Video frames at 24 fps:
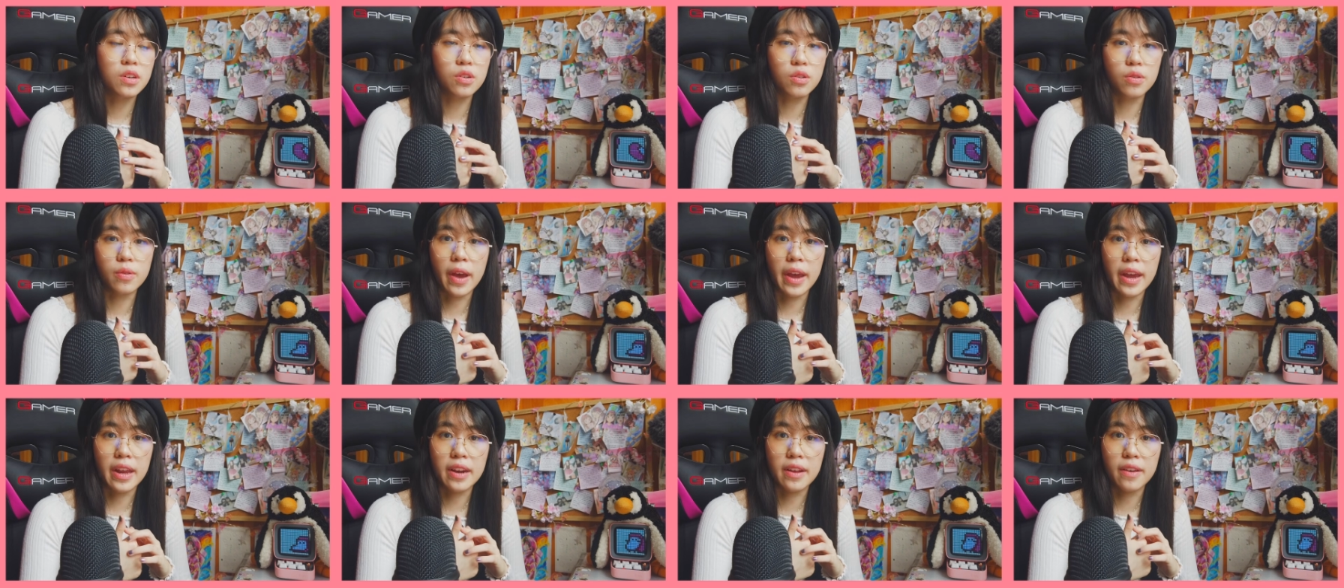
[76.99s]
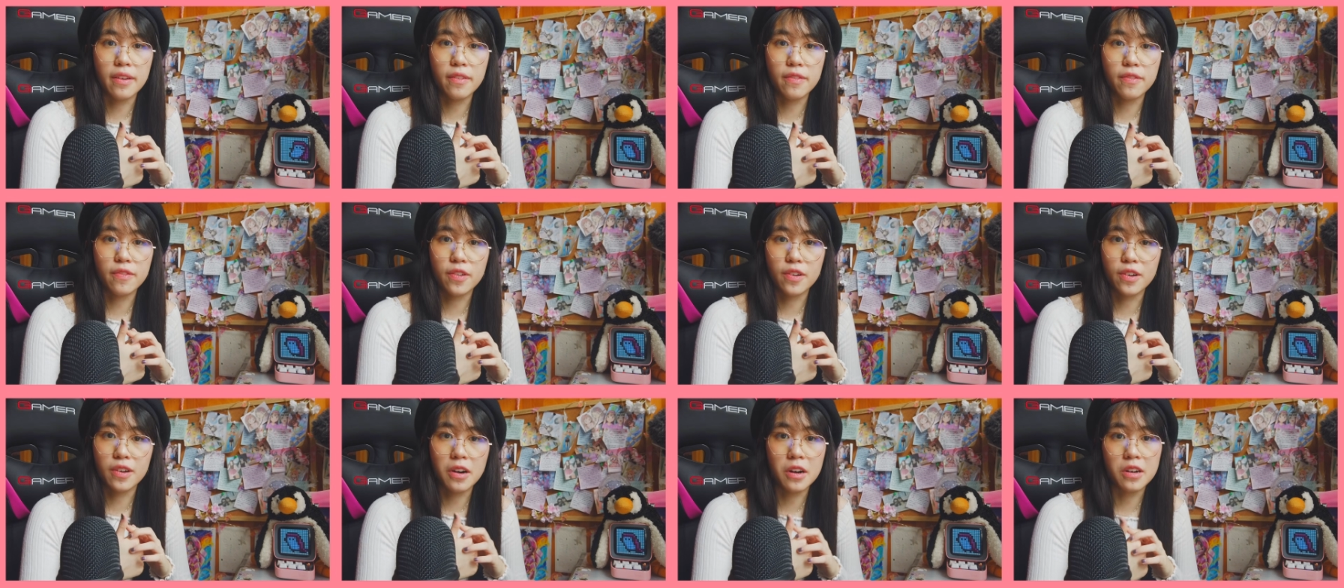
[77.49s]

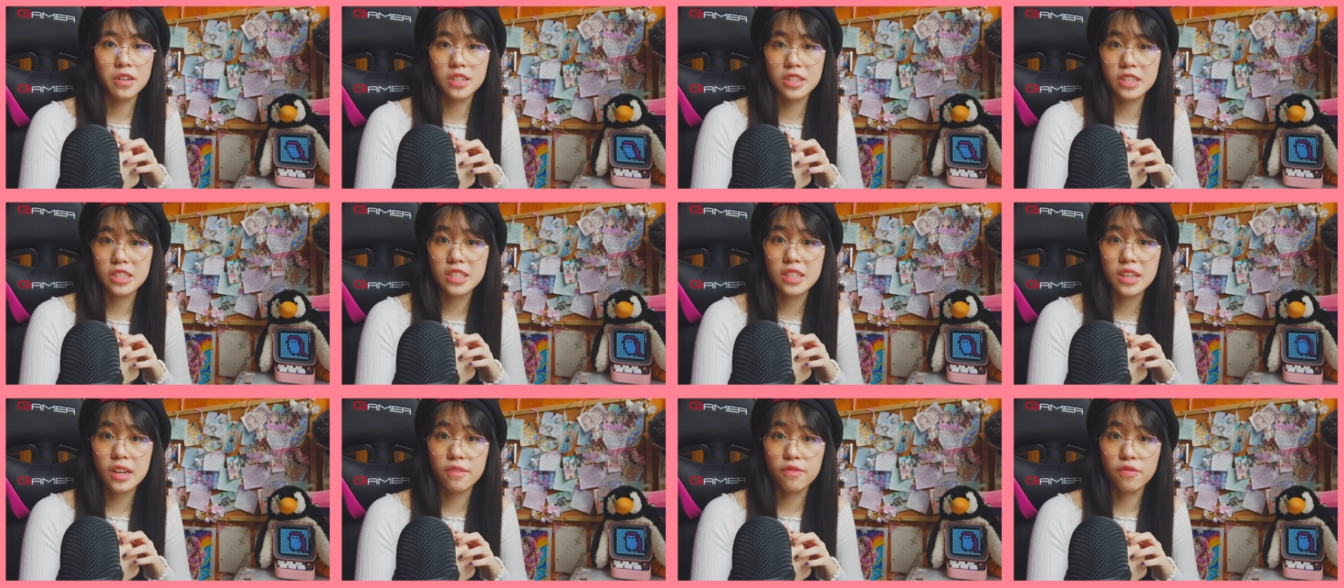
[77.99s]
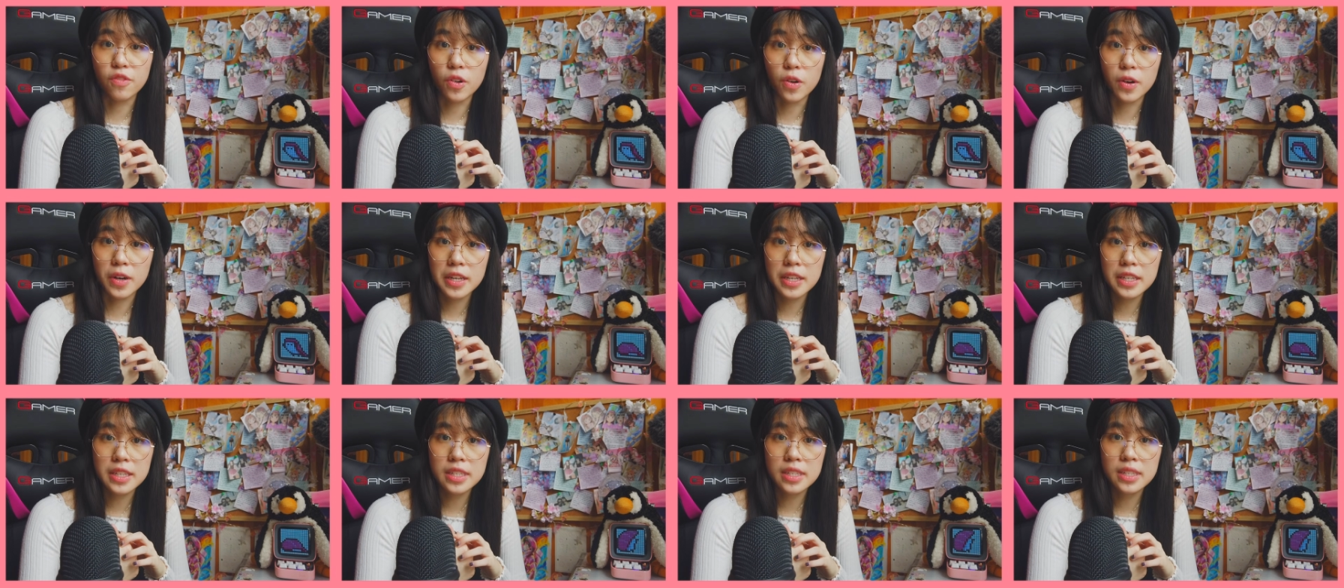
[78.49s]
creative or artistic
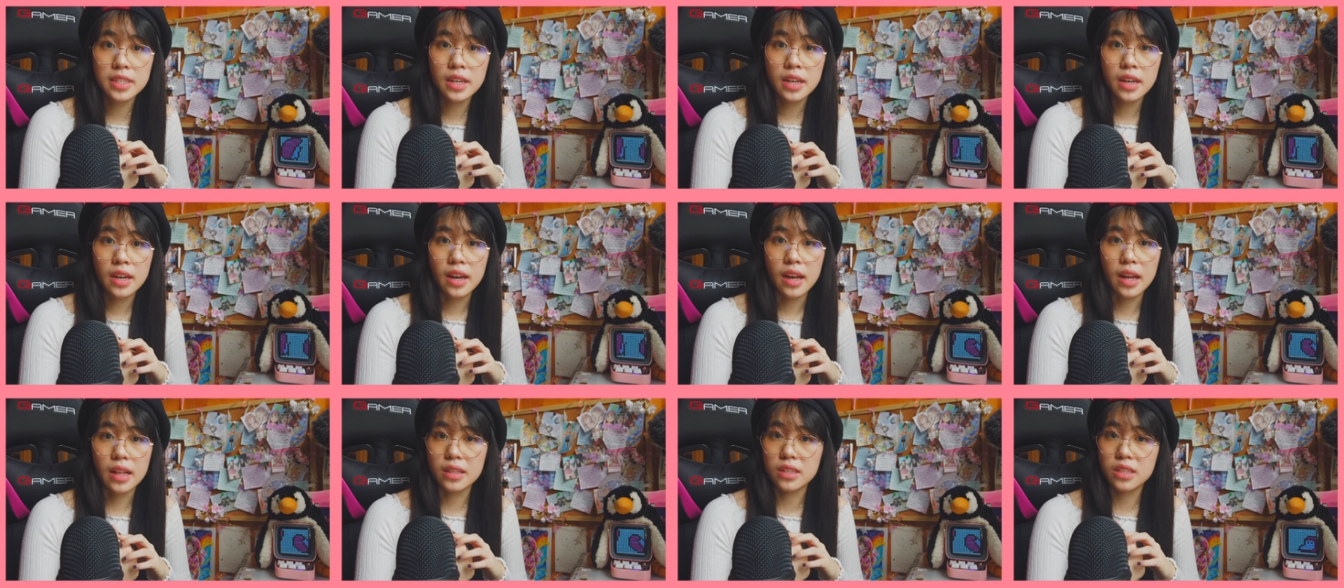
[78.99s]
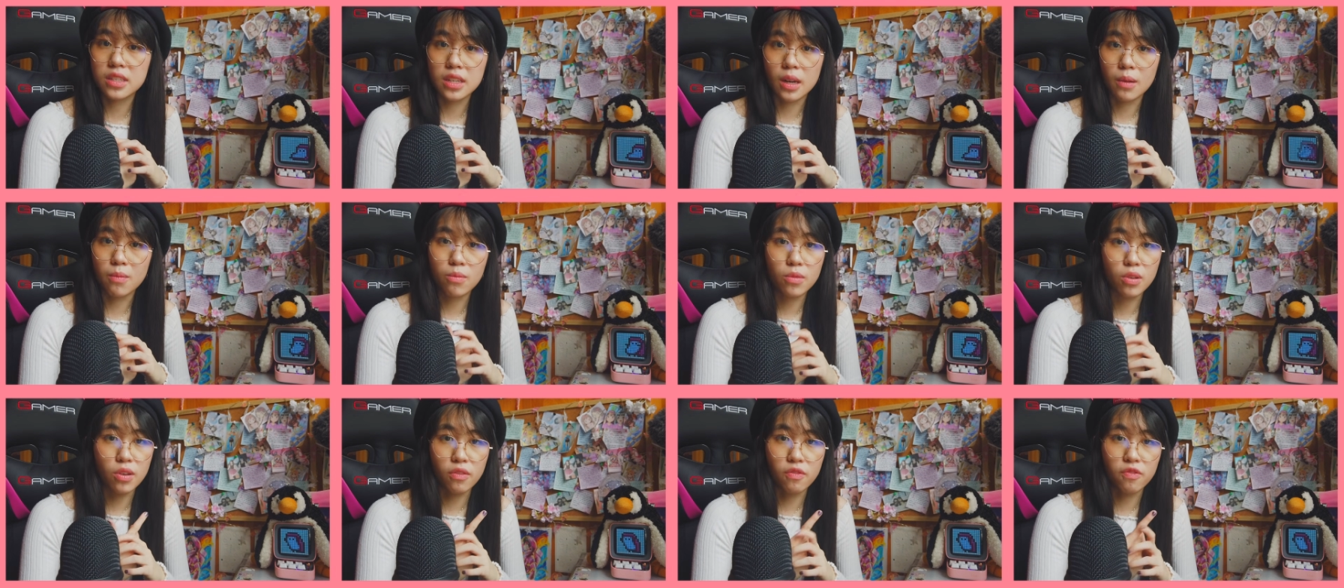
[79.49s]
voice, and
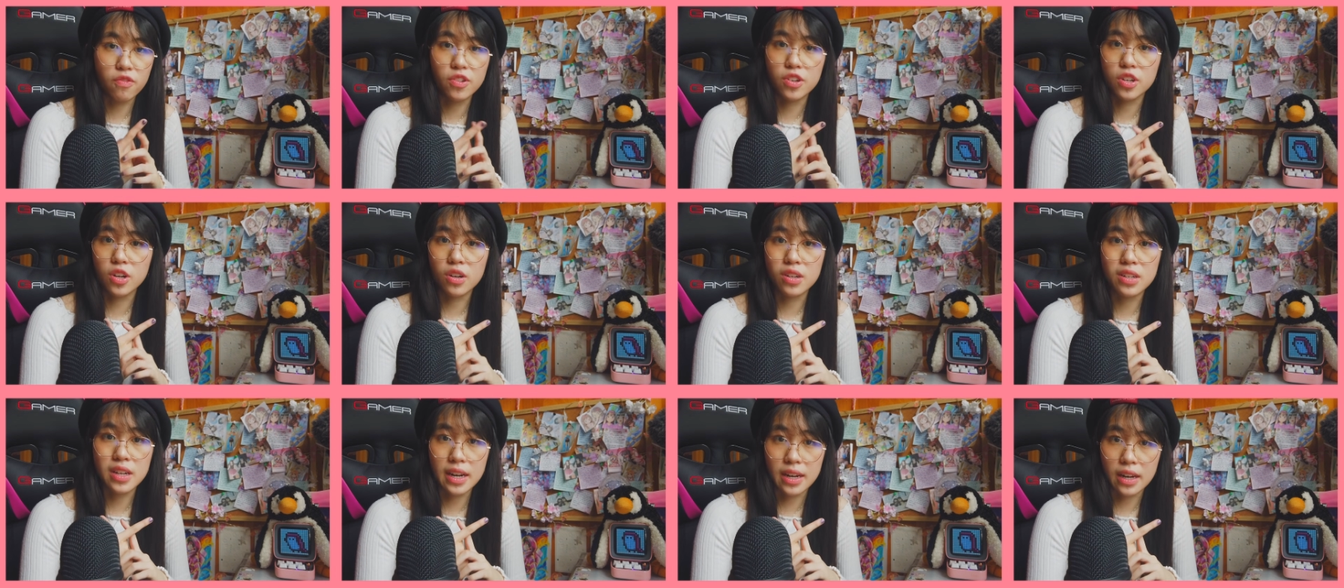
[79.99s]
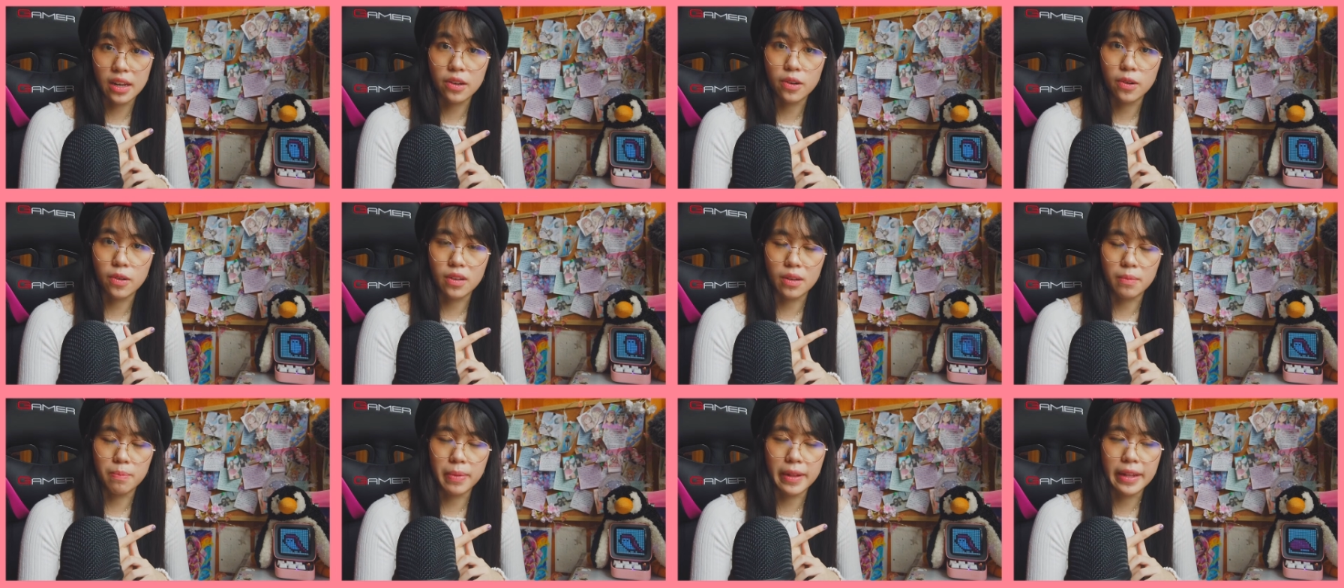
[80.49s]
some look for your
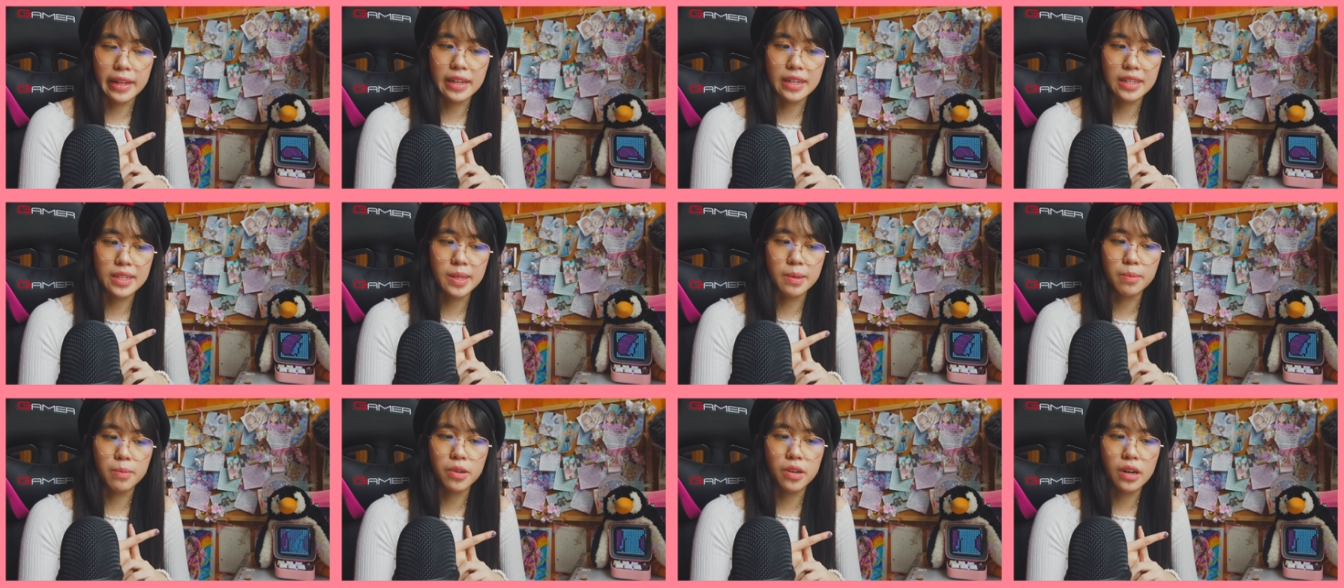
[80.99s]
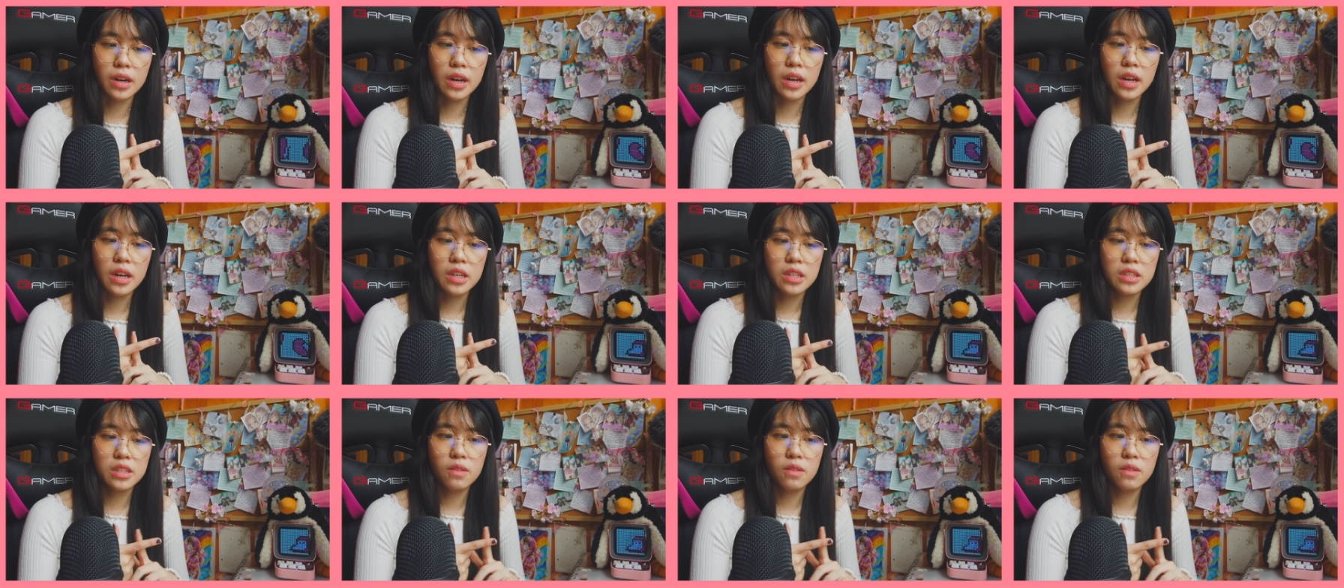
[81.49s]
technical ability more.